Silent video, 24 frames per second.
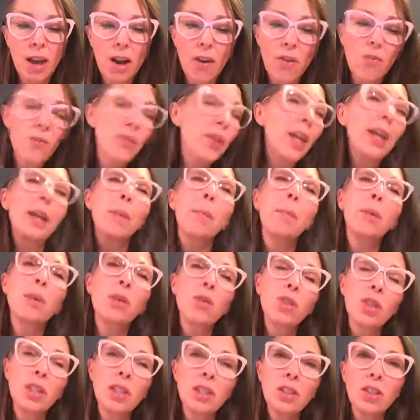of like
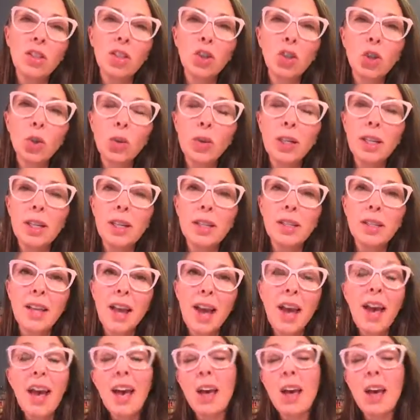buildings and trees,